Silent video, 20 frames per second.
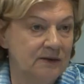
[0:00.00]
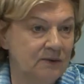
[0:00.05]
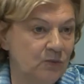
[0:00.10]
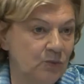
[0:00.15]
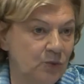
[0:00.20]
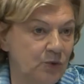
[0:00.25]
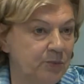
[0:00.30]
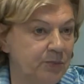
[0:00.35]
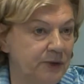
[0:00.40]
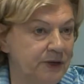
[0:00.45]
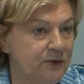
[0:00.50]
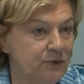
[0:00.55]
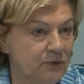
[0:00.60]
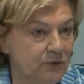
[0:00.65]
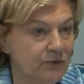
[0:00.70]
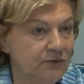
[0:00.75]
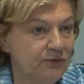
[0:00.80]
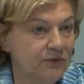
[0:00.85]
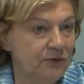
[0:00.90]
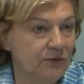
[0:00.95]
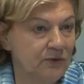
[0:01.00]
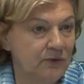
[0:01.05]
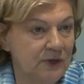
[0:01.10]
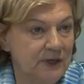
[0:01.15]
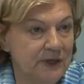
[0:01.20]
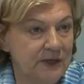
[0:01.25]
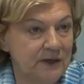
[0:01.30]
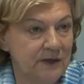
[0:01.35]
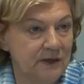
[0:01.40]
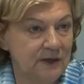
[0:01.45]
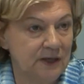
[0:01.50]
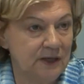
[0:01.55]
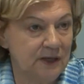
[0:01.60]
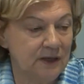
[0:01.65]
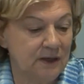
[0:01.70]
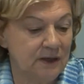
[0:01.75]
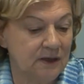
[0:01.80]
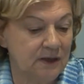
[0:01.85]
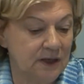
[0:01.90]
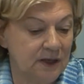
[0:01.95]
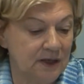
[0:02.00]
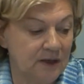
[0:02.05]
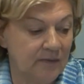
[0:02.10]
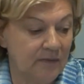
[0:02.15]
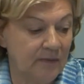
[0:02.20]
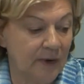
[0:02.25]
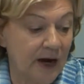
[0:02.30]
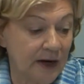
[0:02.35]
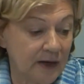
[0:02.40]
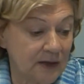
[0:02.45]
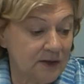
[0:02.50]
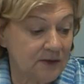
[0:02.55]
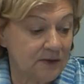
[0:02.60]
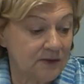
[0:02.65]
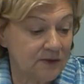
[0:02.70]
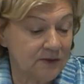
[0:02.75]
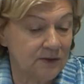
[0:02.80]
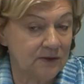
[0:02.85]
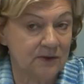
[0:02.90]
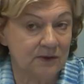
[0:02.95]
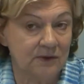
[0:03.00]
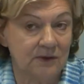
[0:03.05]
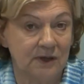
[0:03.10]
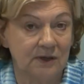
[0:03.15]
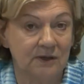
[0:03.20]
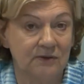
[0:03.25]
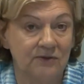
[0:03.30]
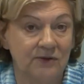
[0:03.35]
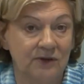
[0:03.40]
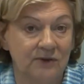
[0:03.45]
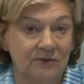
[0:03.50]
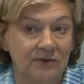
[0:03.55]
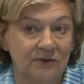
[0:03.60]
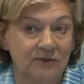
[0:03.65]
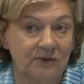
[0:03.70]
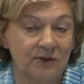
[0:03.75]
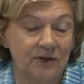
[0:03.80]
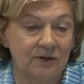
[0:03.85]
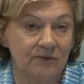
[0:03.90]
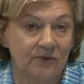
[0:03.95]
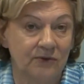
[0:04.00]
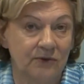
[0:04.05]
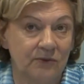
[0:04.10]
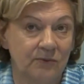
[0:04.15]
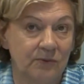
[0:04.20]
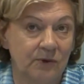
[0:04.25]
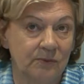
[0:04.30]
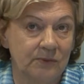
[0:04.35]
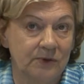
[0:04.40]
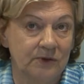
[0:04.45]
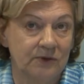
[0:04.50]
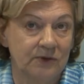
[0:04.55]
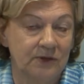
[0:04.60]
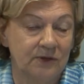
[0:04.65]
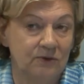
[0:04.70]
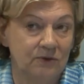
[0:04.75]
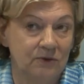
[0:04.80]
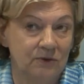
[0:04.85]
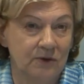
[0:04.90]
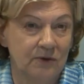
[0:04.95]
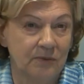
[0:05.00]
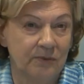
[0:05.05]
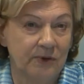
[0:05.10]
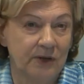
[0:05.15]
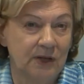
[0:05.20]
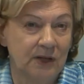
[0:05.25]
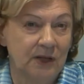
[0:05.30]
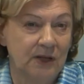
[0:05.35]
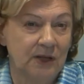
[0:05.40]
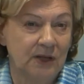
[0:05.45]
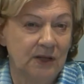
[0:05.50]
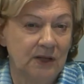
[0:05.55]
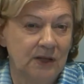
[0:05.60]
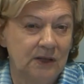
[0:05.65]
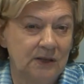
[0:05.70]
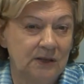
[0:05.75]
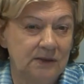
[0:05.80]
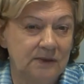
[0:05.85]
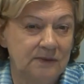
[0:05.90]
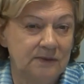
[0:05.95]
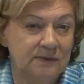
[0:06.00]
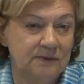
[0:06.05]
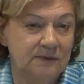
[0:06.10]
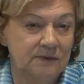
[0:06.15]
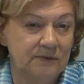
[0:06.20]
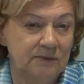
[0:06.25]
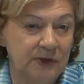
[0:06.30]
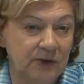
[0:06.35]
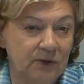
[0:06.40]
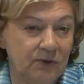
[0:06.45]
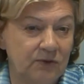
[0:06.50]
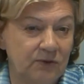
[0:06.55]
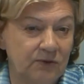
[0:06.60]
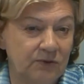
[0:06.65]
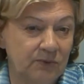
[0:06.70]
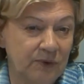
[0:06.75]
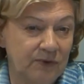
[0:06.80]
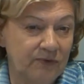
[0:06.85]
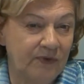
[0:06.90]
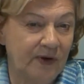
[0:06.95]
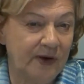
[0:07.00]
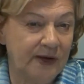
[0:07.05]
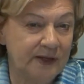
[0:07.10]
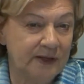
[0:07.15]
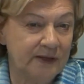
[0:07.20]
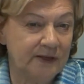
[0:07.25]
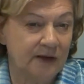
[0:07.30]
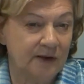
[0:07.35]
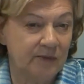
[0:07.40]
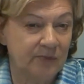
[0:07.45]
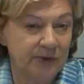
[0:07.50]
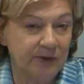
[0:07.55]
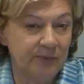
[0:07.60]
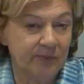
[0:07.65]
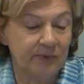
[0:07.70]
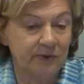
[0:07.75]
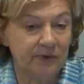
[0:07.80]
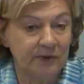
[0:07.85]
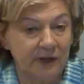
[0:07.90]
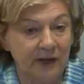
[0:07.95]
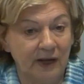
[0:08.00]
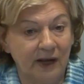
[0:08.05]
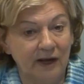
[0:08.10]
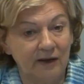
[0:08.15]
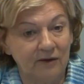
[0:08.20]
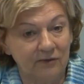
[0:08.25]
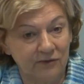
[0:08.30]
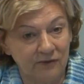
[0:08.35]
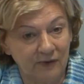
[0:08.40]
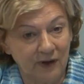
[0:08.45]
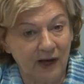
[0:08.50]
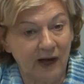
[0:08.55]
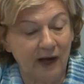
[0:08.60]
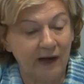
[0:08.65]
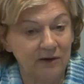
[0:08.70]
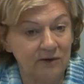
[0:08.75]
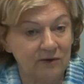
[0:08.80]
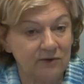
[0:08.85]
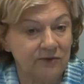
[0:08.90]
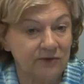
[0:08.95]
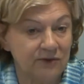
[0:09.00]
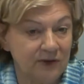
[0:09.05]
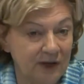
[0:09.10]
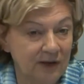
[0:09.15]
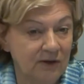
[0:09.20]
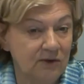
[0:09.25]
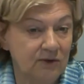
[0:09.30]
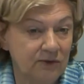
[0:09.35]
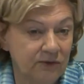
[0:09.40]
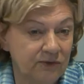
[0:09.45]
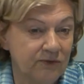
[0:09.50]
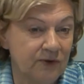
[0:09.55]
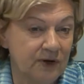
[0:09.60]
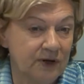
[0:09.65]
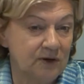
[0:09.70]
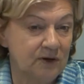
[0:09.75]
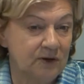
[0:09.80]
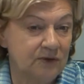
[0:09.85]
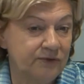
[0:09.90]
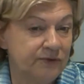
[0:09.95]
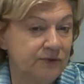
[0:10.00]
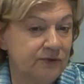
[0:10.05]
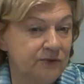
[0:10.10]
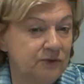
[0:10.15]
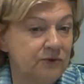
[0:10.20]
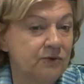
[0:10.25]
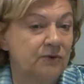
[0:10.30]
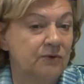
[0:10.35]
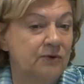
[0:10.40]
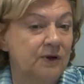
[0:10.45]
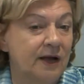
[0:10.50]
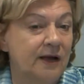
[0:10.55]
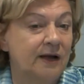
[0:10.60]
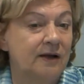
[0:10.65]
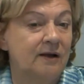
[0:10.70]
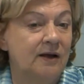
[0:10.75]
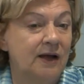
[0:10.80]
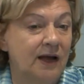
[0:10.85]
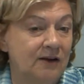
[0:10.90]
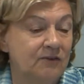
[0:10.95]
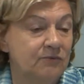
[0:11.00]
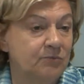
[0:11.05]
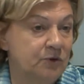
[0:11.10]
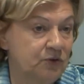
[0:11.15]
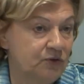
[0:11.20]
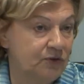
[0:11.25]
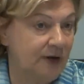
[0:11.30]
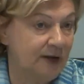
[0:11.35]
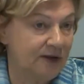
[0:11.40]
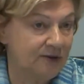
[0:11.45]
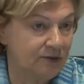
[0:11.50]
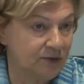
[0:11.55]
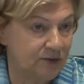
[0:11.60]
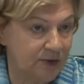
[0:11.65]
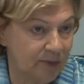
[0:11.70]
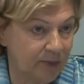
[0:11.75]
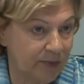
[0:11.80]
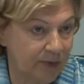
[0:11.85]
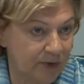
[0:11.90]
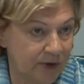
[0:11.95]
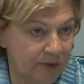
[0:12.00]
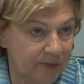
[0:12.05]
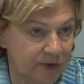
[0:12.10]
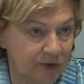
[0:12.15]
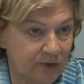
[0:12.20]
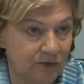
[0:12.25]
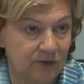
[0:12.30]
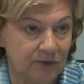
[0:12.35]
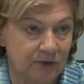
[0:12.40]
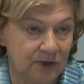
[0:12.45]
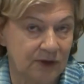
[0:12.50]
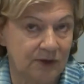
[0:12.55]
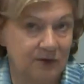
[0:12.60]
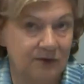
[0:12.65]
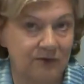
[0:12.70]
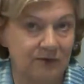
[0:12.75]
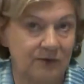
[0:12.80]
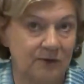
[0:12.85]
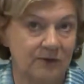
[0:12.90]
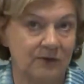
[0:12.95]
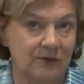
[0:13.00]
would be useful in a market that is existing for the moment in Europe, because we find that people that have higher skills very often don't have much less unemployment. So there's